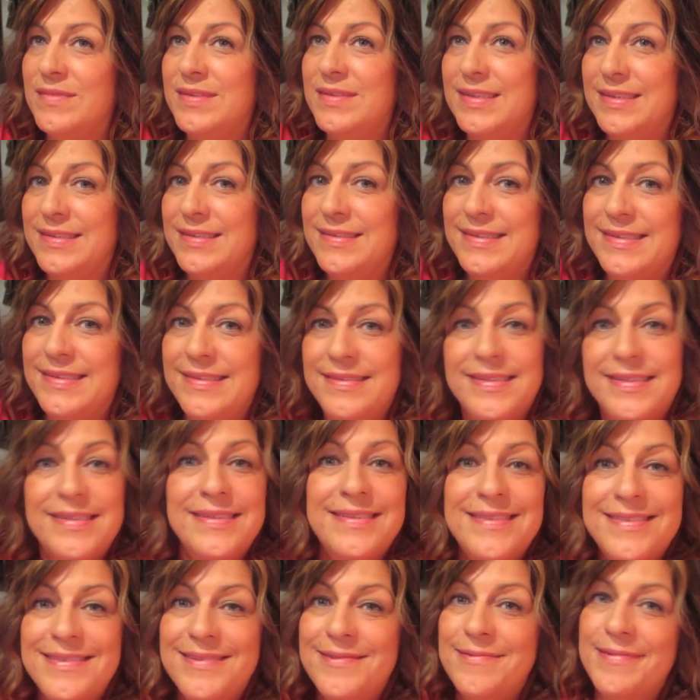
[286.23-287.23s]
Dun dun
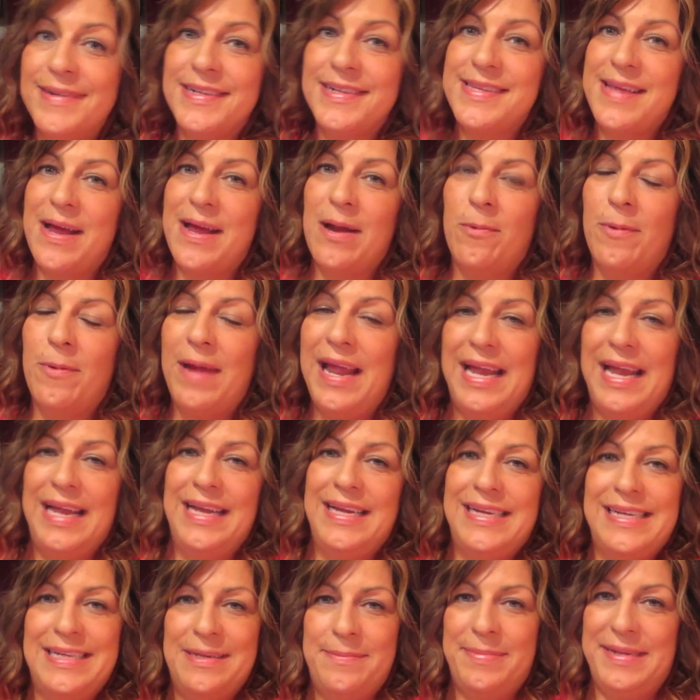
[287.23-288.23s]
dun, what's our
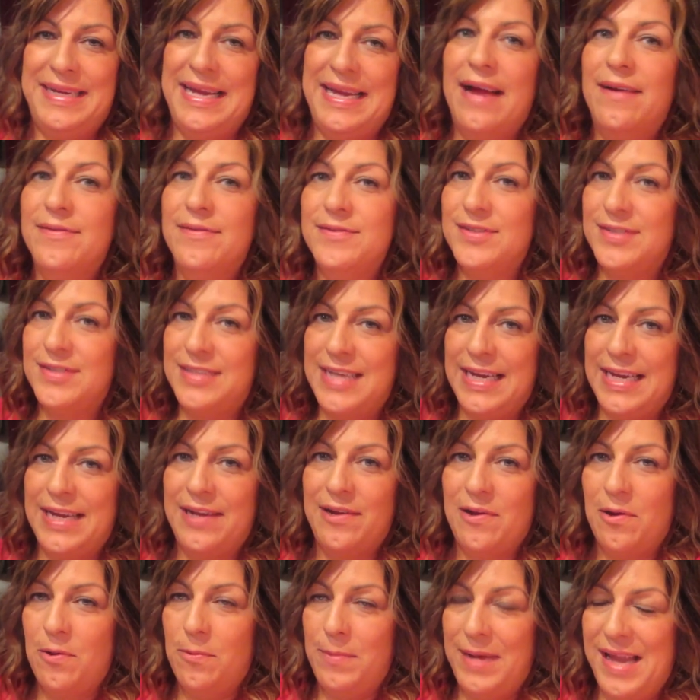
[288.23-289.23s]
weigh-in going to be after
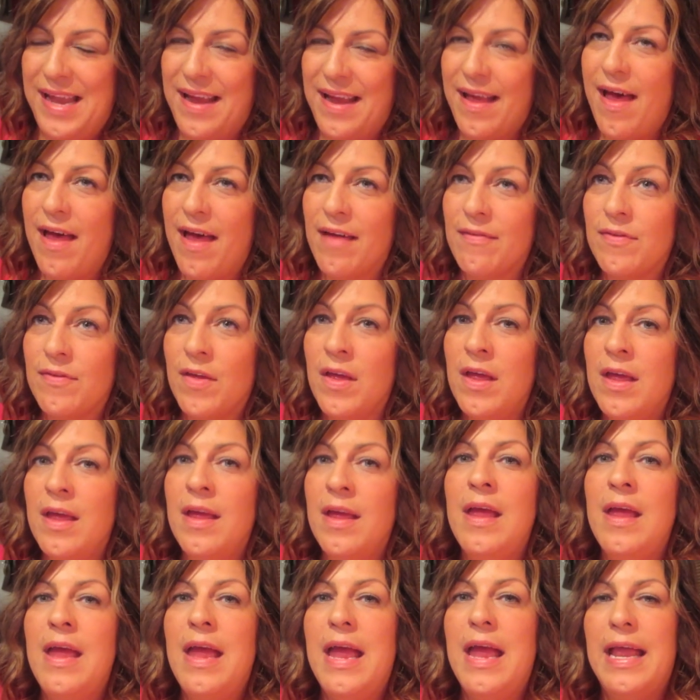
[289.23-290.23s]
taking a whole week off?
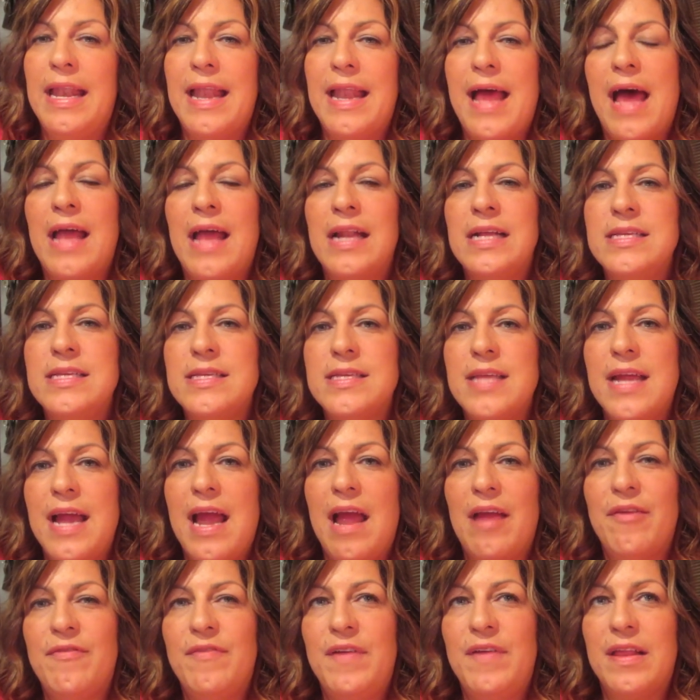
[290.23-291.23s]
And honestly,
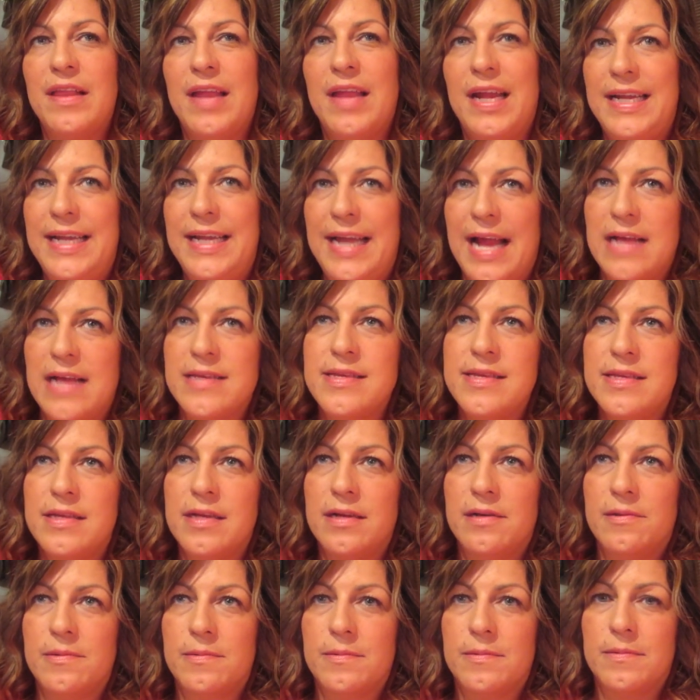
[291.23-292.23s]
I feel like, yes,
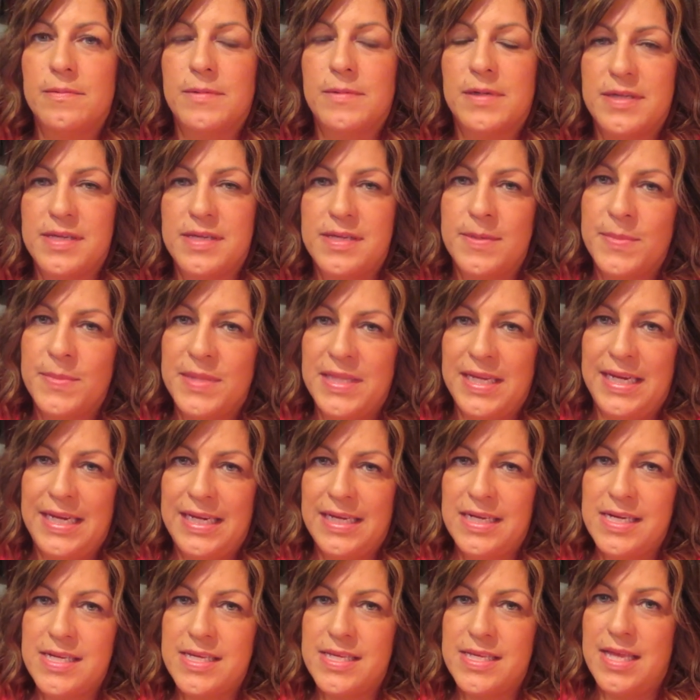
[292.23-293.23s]
there were some
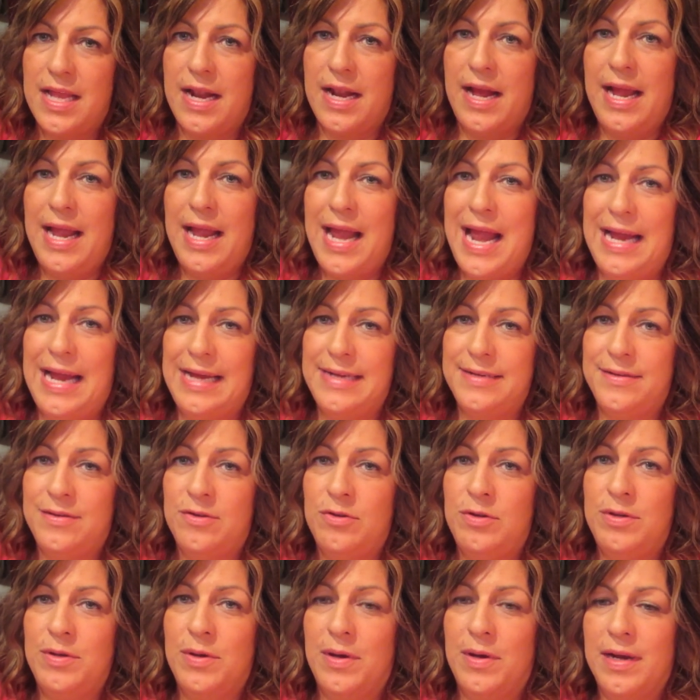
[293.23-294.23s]
things that I ate in
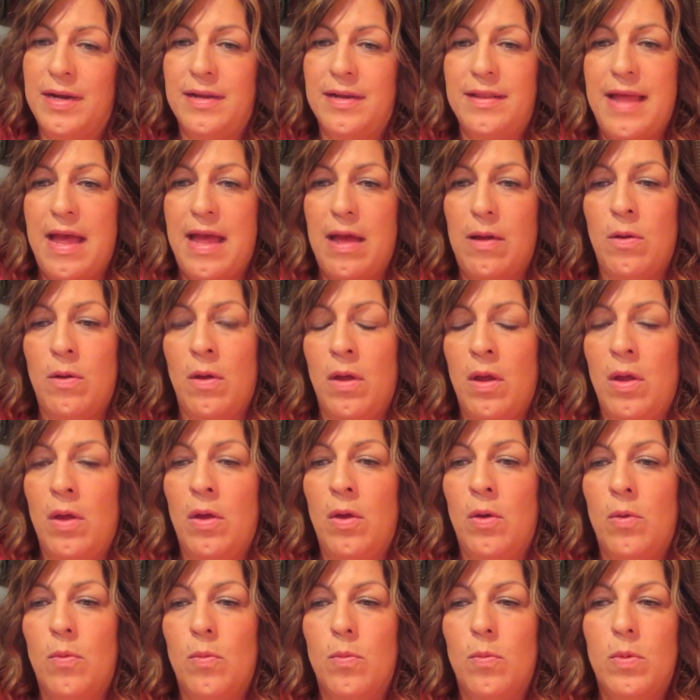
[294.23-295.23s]
New York that
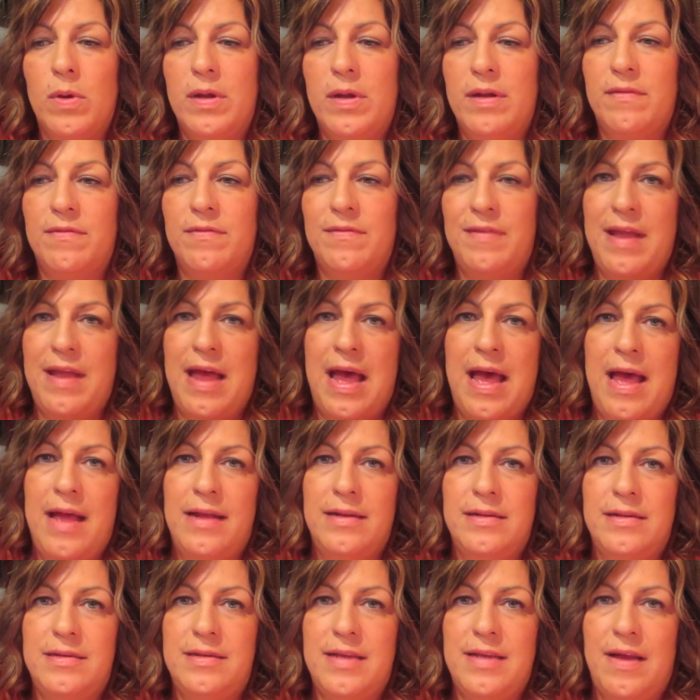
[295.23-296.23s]
would have
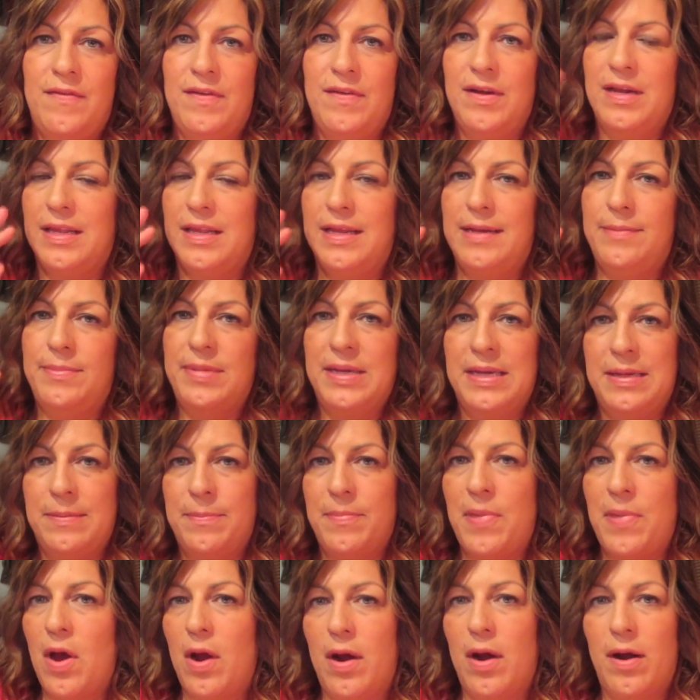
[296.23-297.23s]
not definitely
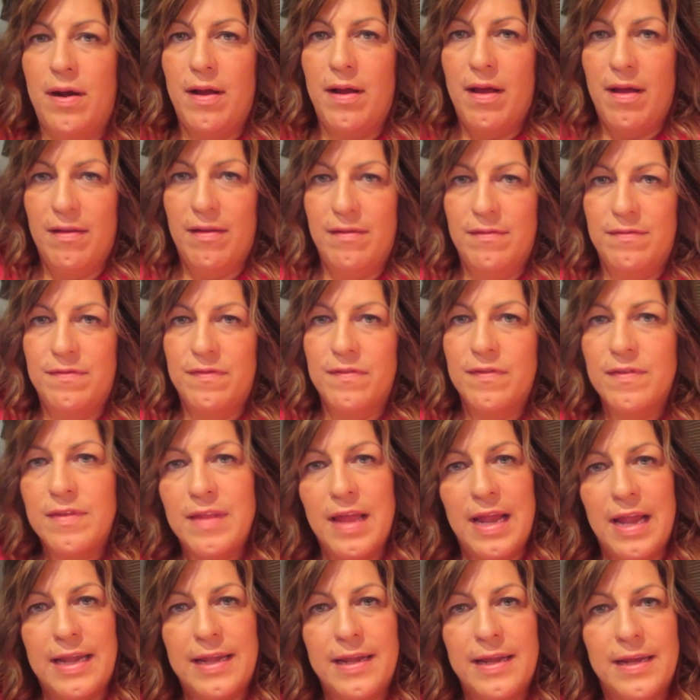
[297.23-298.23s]
been part of
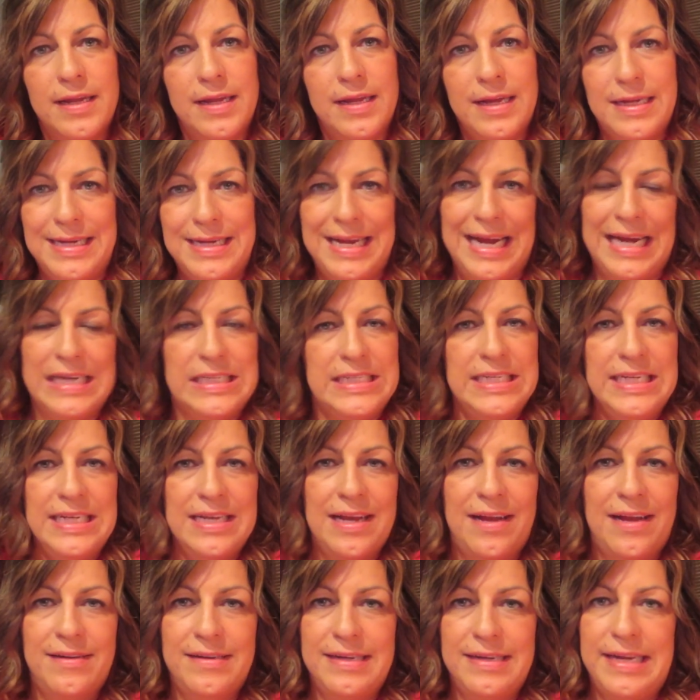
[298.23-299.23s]
like an
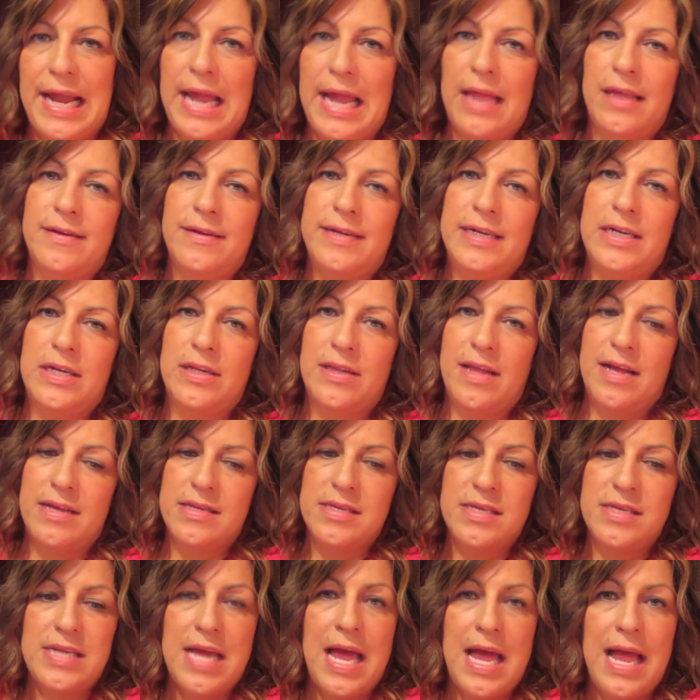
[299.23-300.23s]
1800 calorie or
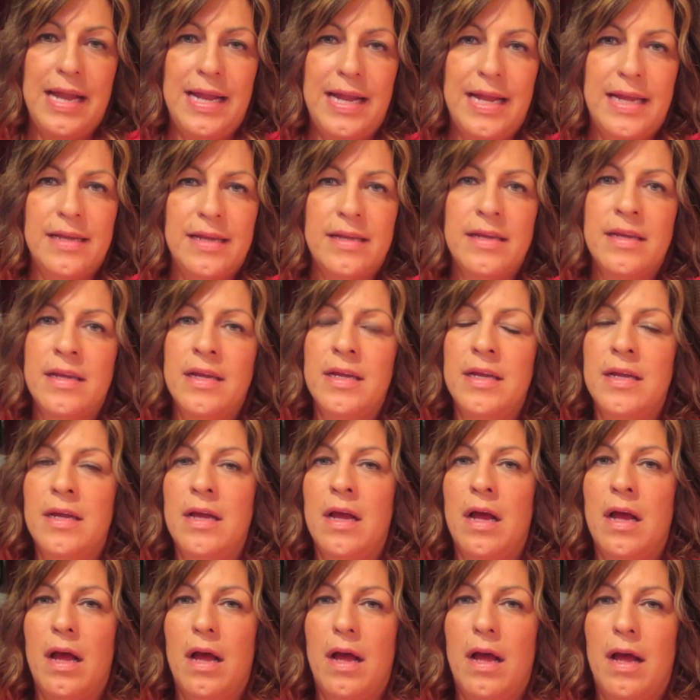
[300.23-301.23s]
less diet.
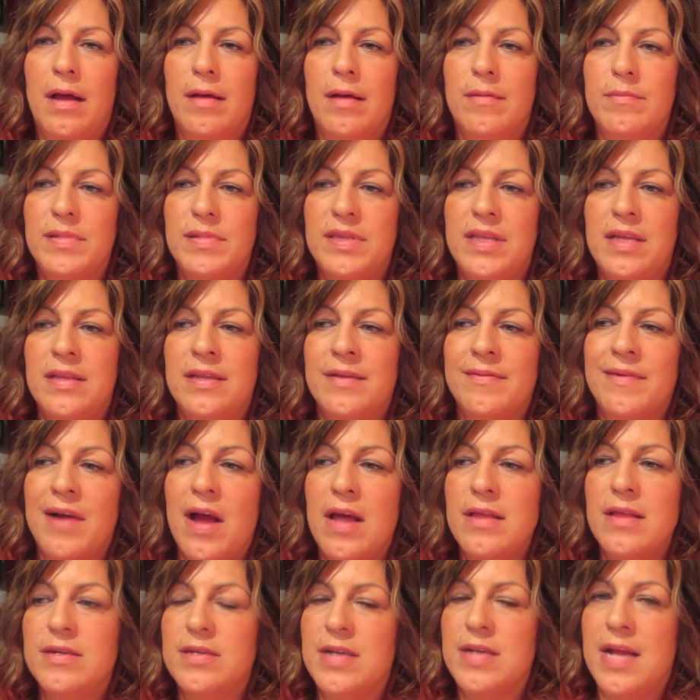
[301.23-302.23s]
But then there were other